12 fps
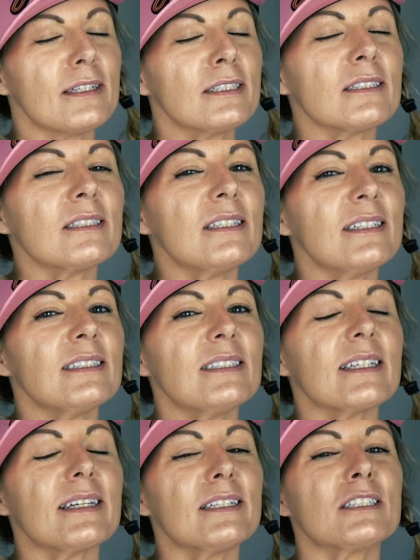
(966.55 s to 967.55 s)
This
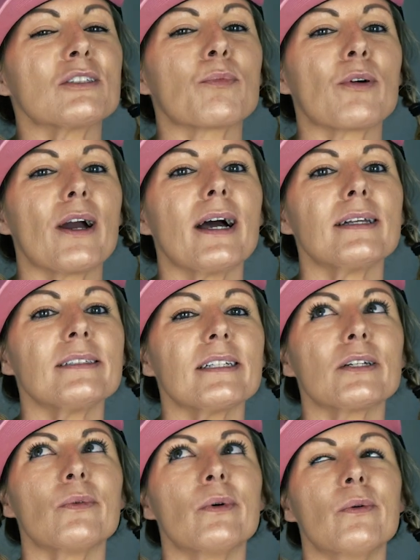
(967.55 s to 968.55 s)
statistic is
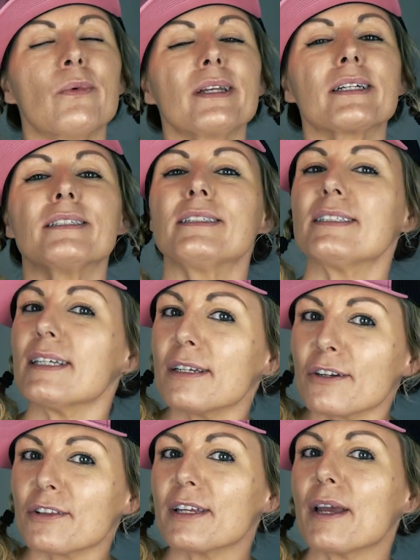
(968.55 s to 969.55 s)
surprising when we
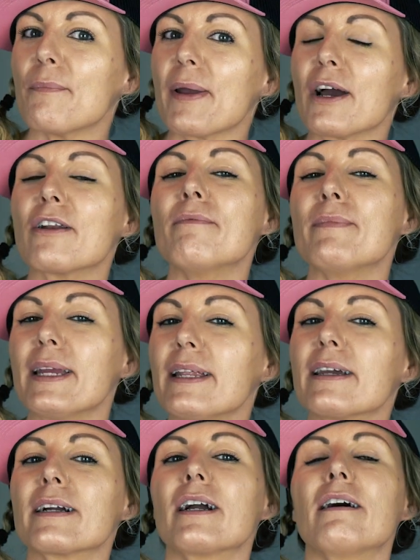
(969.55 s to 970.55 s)
consider the amount of
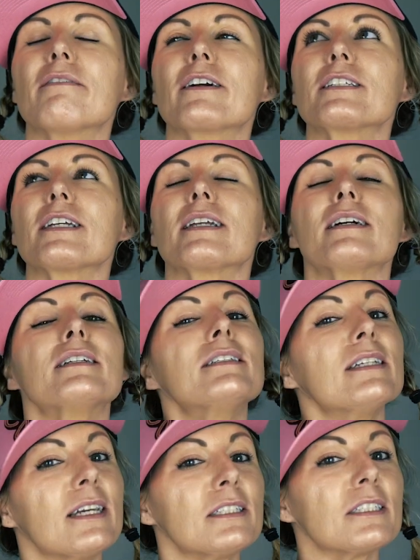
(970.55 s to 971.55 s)
media coverage and
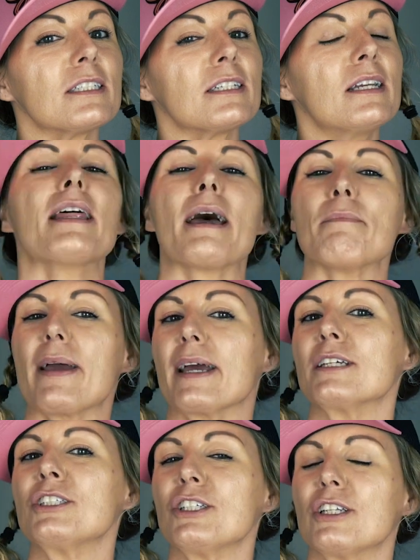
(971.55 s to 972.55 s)
attention that
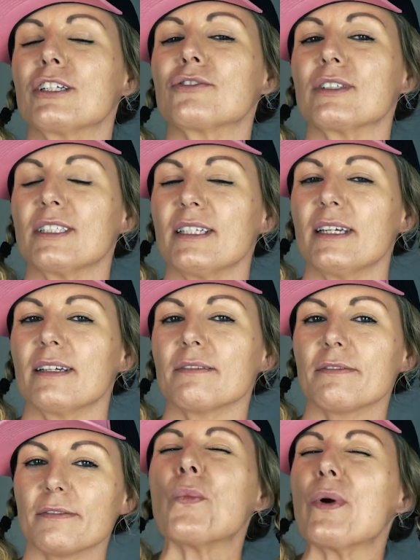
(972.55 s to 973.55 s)
mass shootings
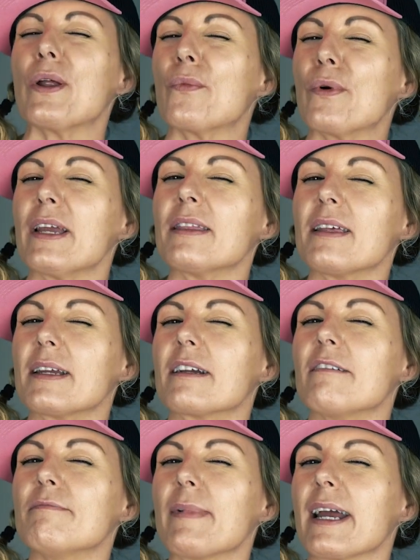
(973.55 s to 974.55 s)
receive. When we think
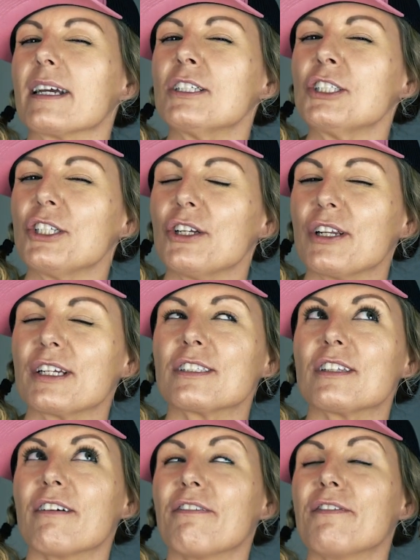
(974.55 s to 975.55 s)
of mass shootings,
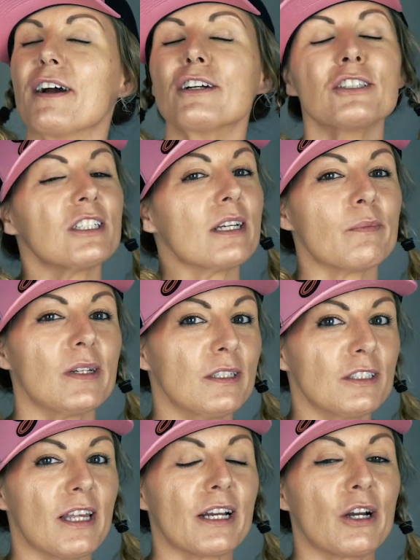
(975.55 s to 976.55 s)
the first
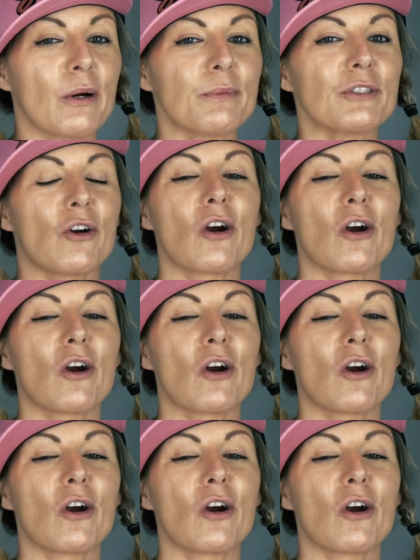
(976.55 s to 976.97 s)
image that comes to